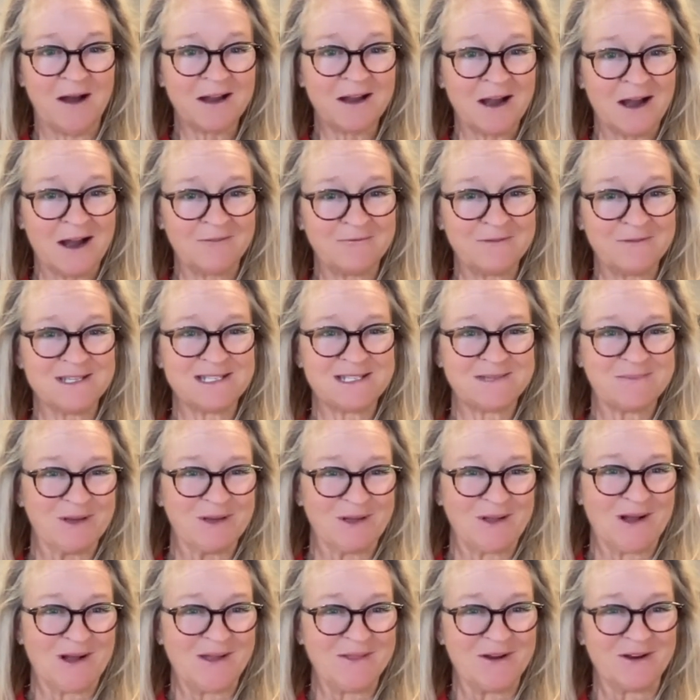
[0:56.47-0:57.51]
coffee
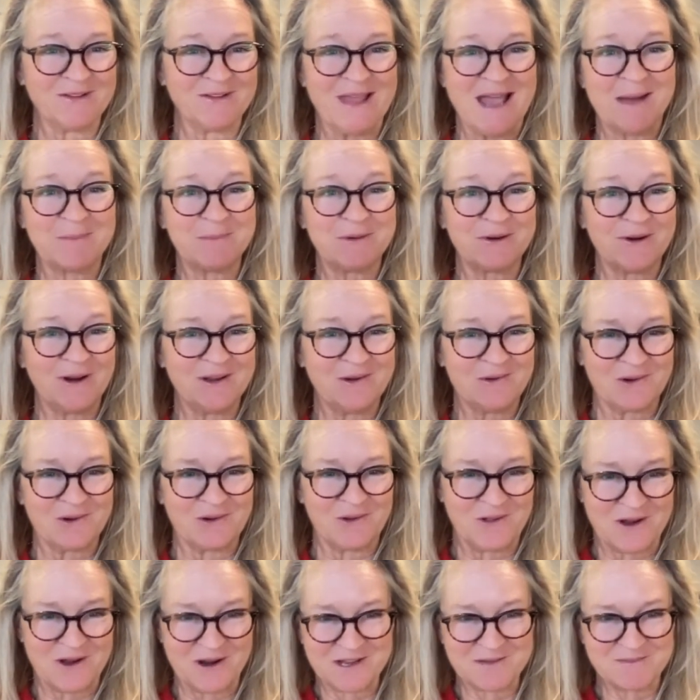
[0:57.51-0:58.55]
spill on their lap during
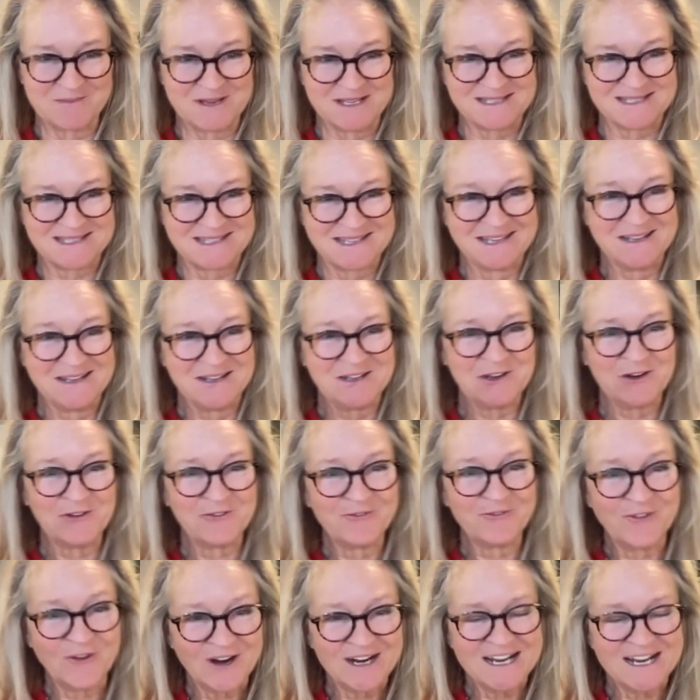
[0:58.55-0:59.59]
oral arguments.
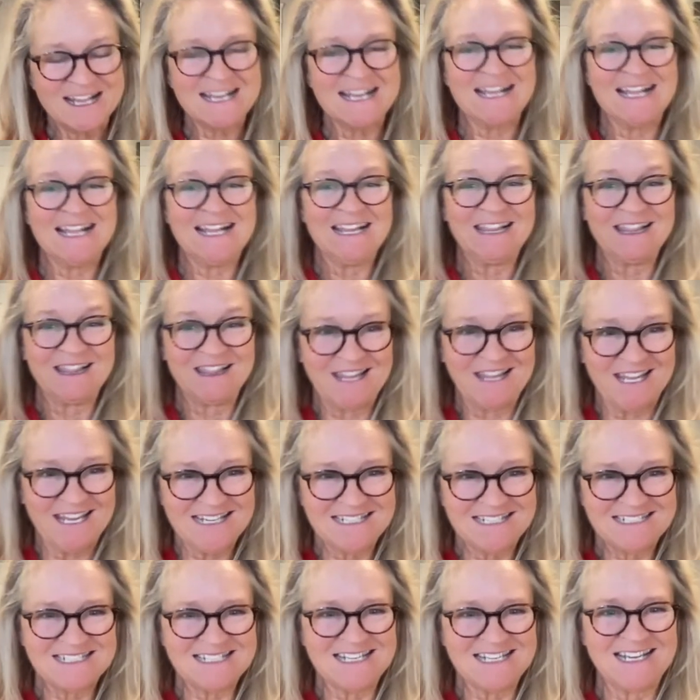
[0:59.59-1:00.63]
Converting
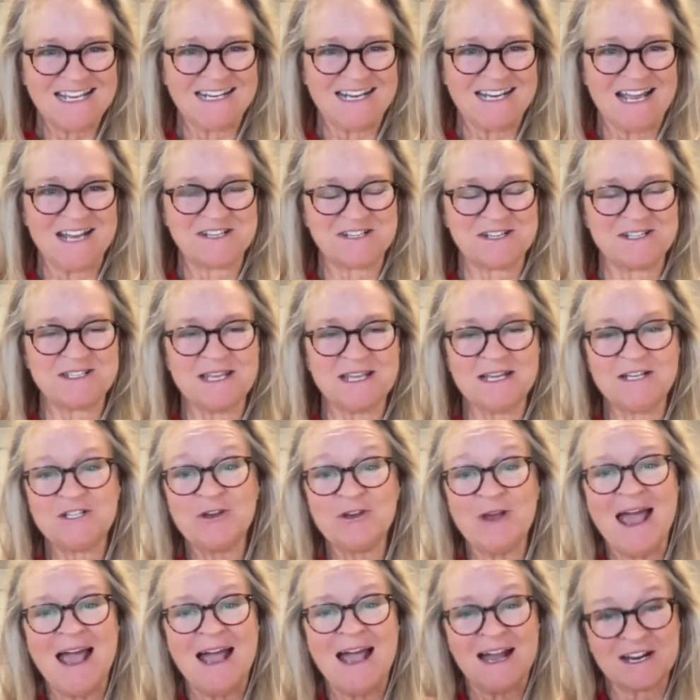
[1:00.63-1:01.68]
LinkedIn connections
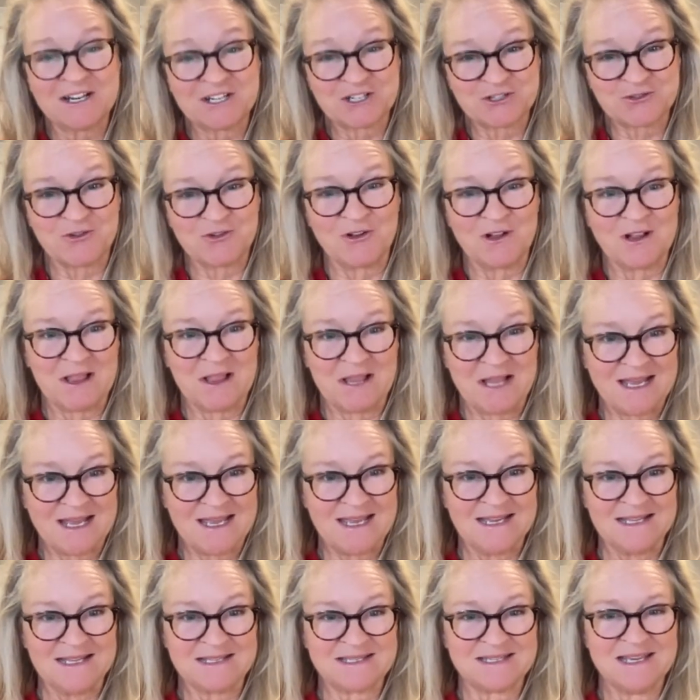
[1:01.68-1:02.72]
into actual
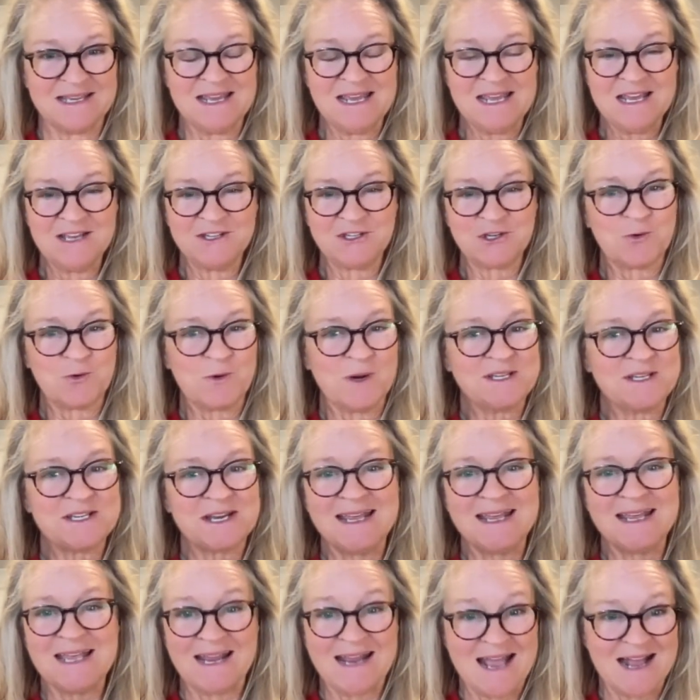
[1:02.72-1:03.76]
clients is a question
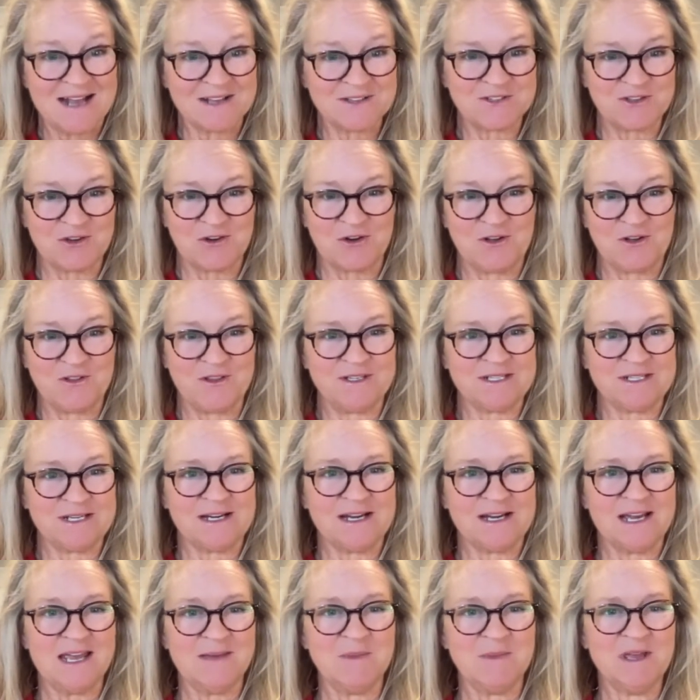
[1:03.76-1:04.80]
I get asked all the
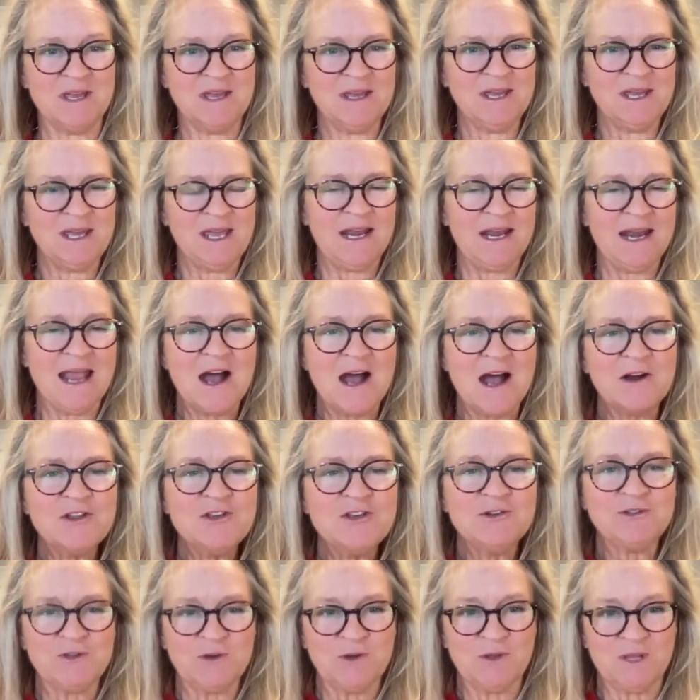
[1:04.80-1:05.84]
time. And how do
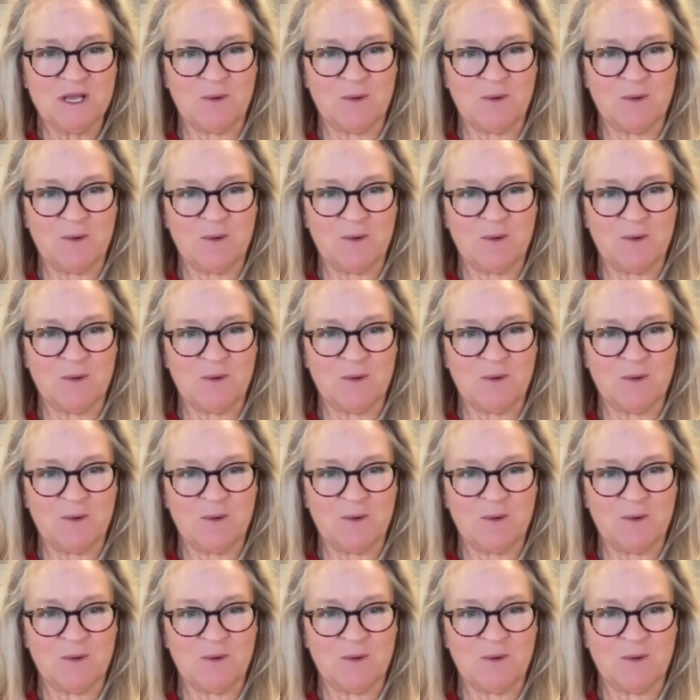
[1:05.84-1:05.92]
you do